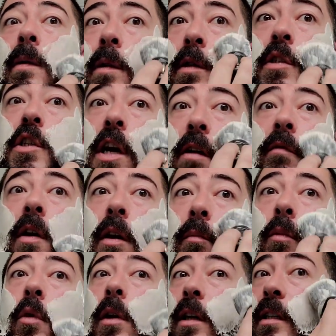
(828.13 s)
shave on a
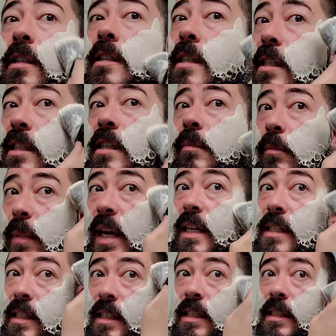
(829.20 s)
more consistent
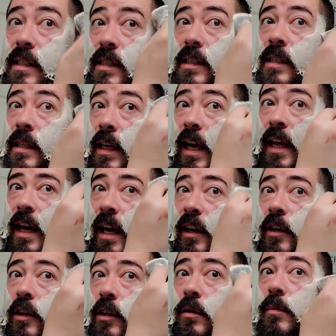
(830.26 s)
basis and I
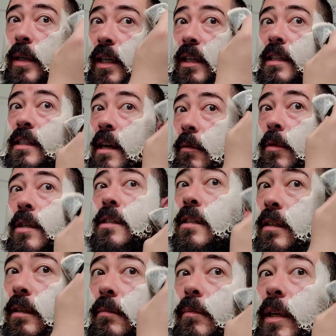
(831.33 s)
could because I
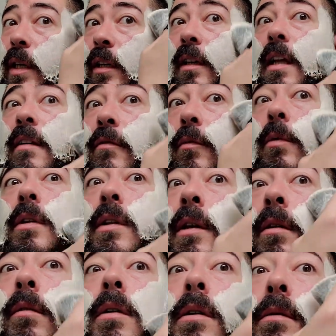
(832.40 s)
wasn't being left with
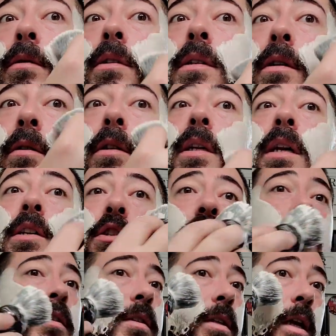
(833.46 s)
ingrowns and irritation
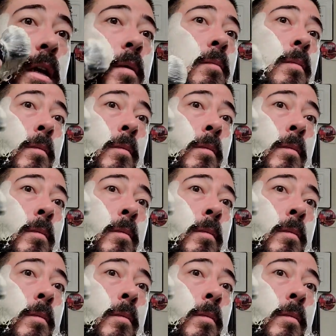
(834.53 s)
all the time.